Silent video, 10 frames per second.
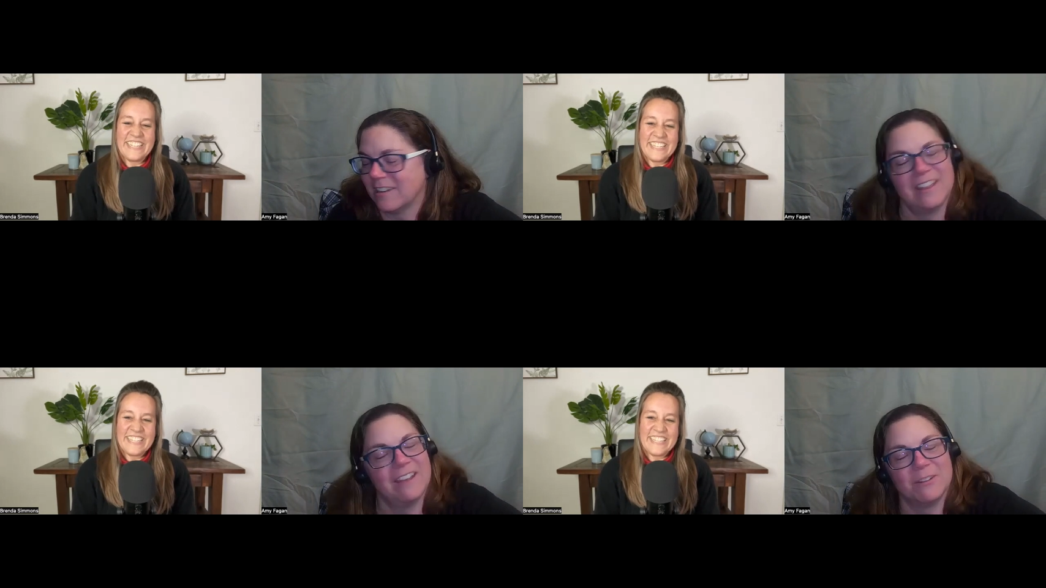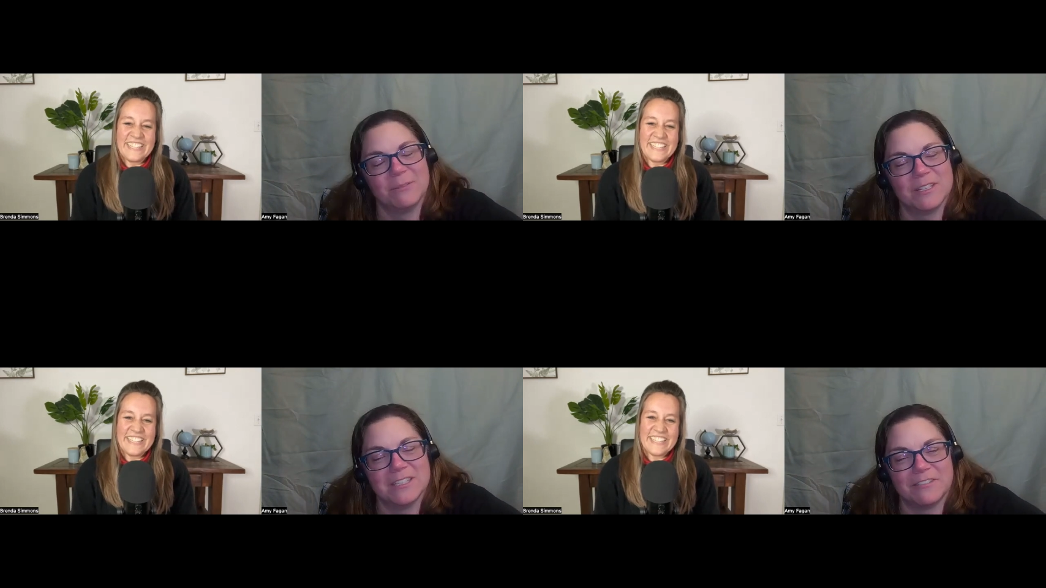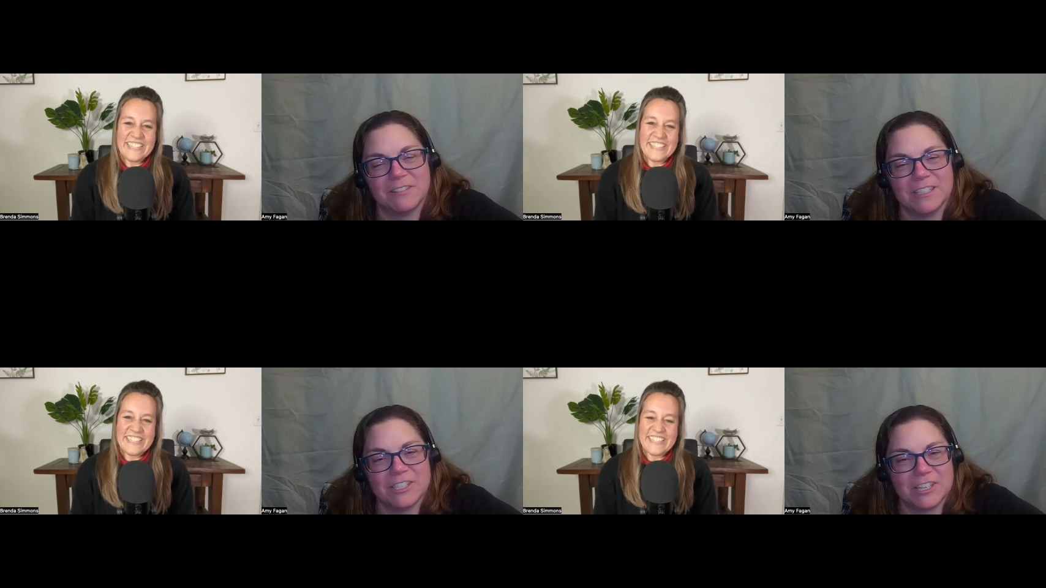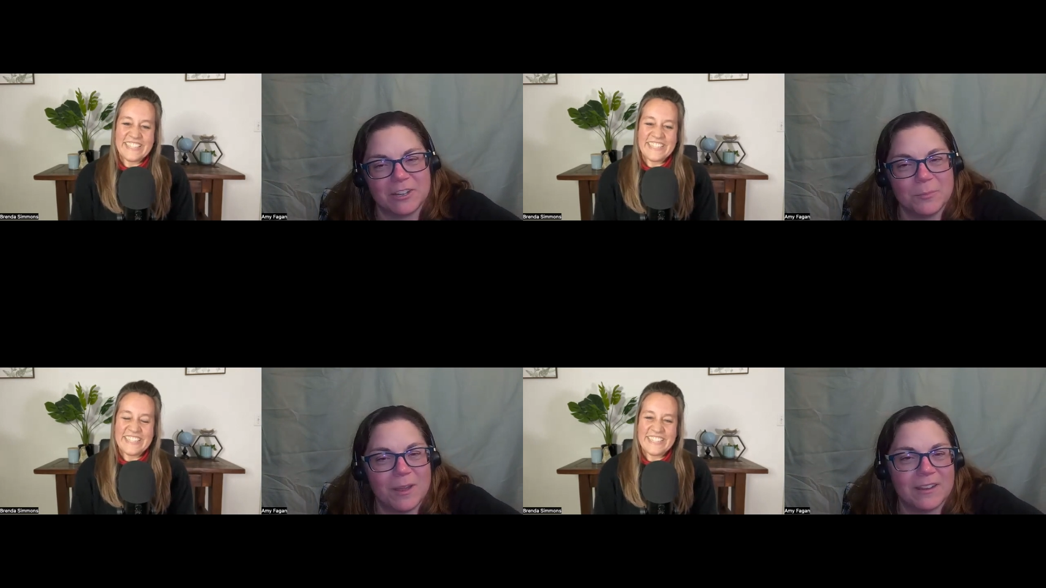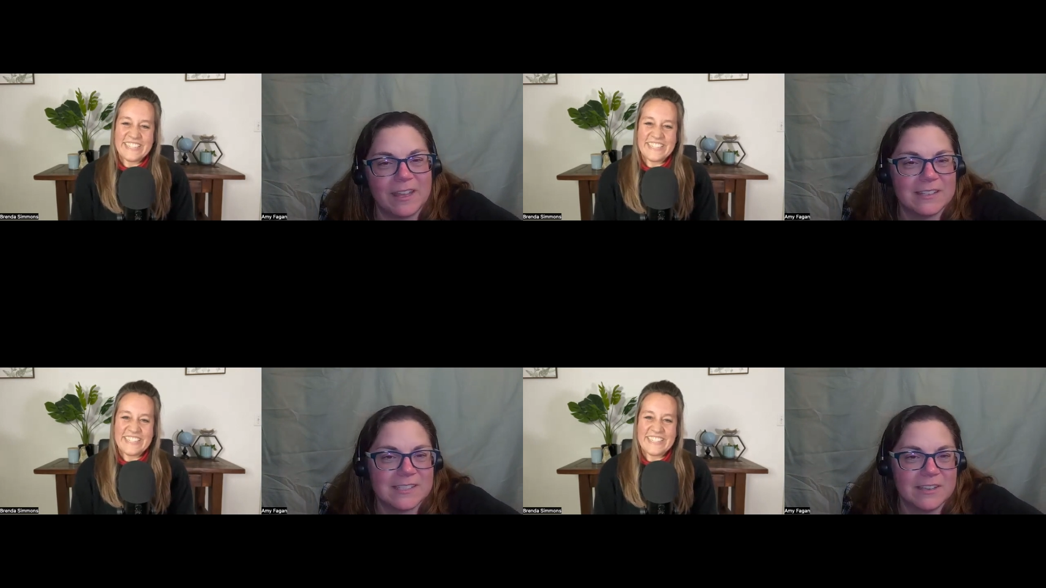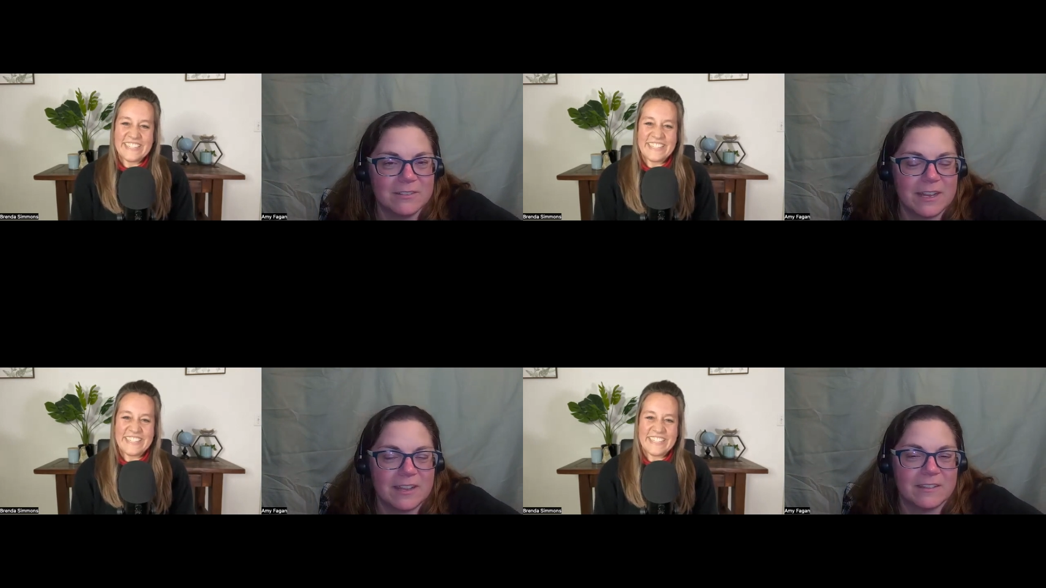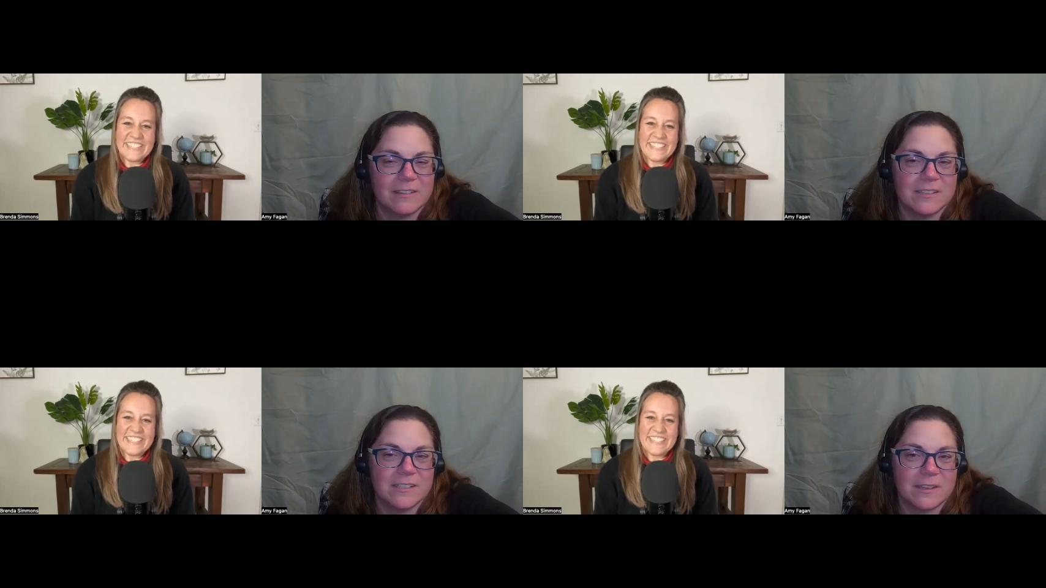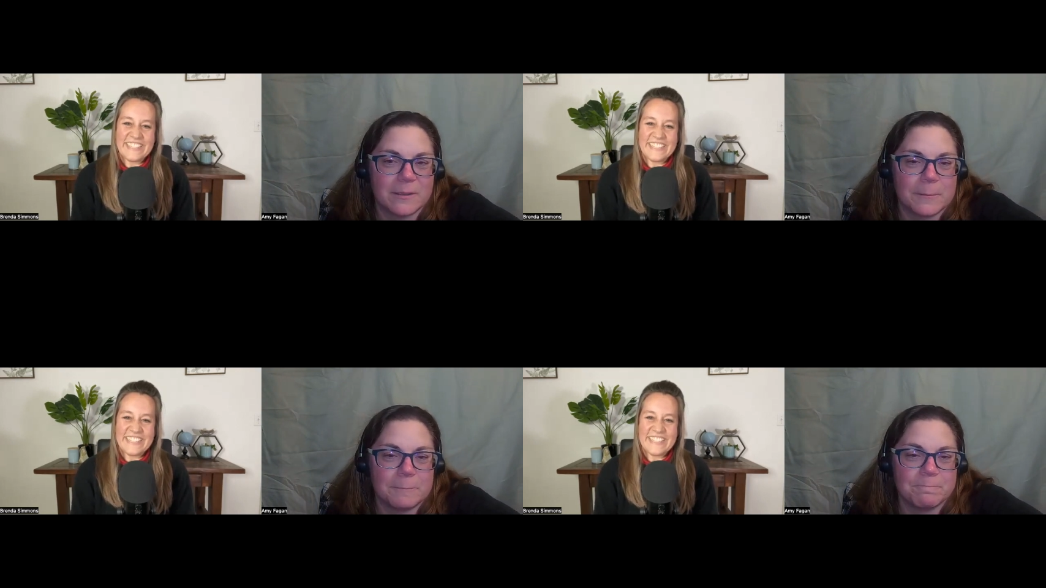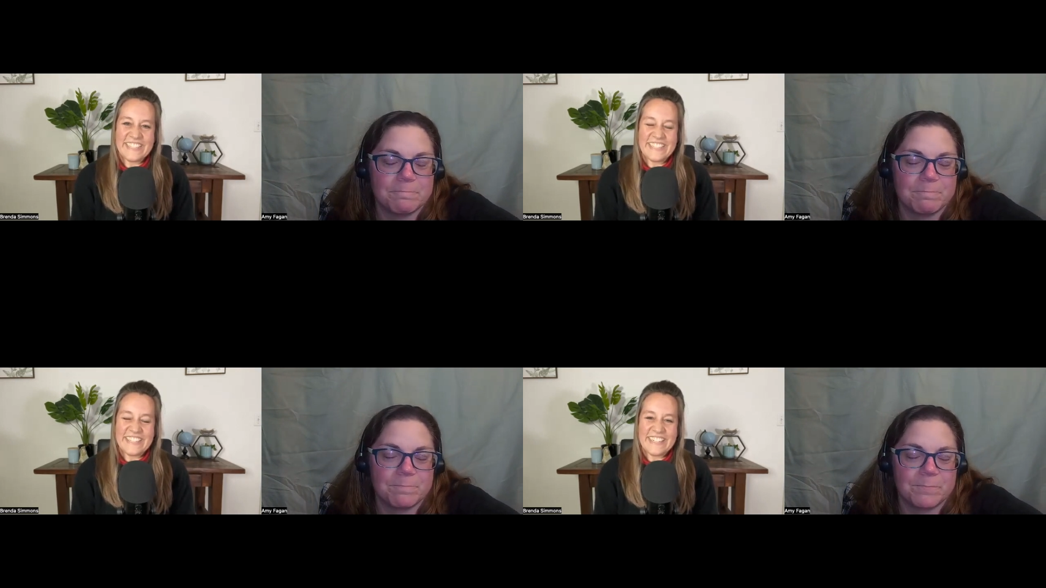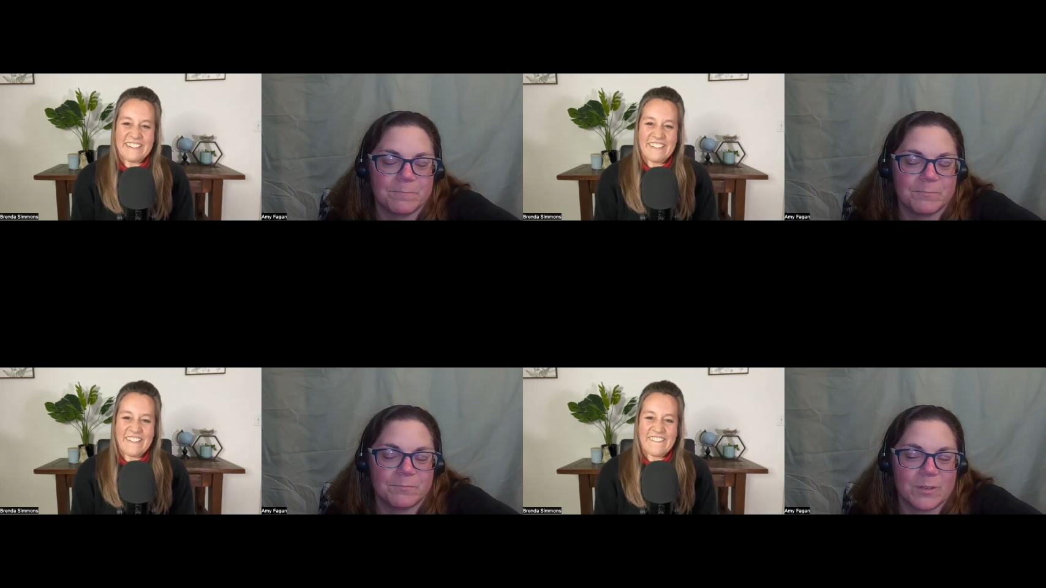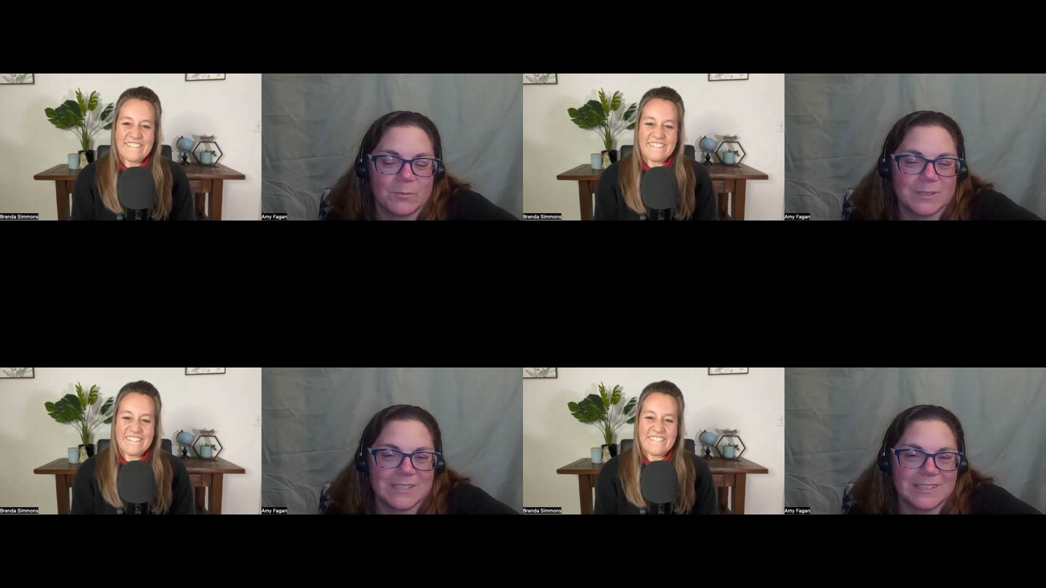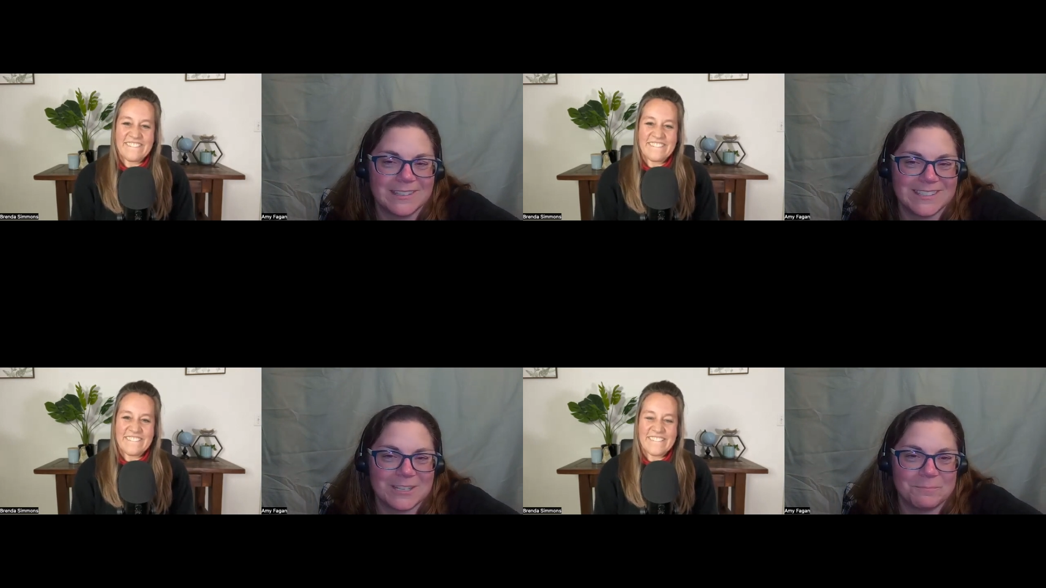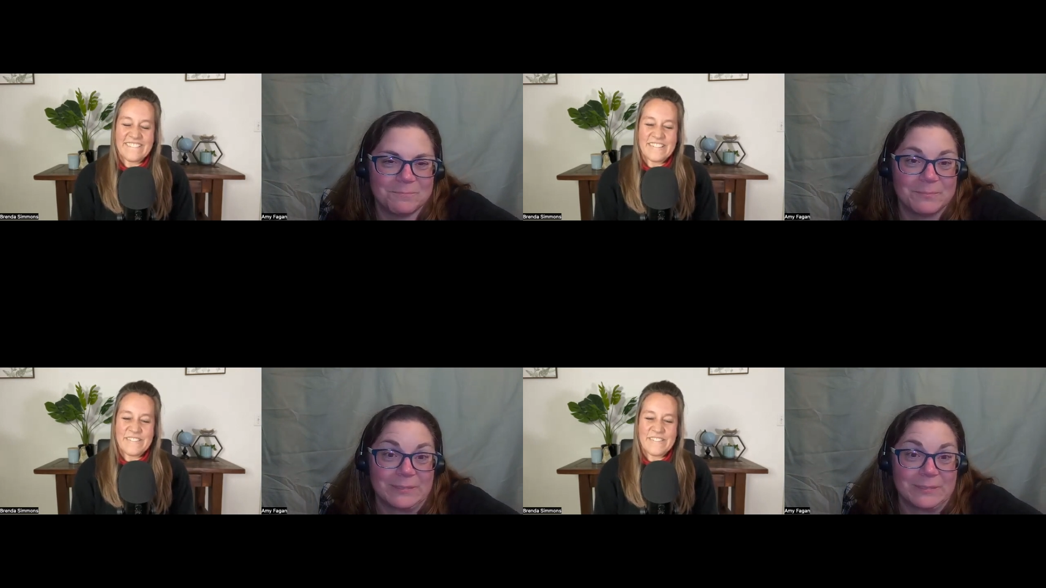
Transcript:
Speaker 1: uh, everyone, definitely check her podcast out. And um, we'll see you next time.